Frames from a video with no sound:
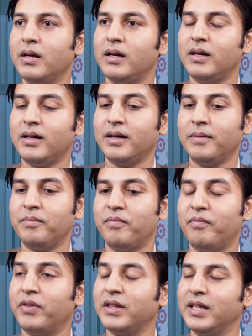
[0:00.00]
uh,
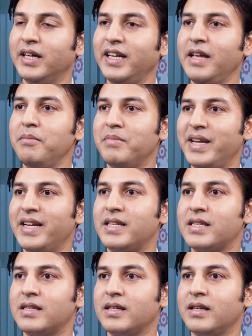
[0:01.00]
for 30
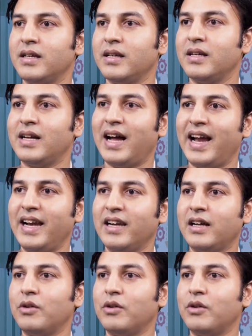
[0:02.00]
minutes, I'll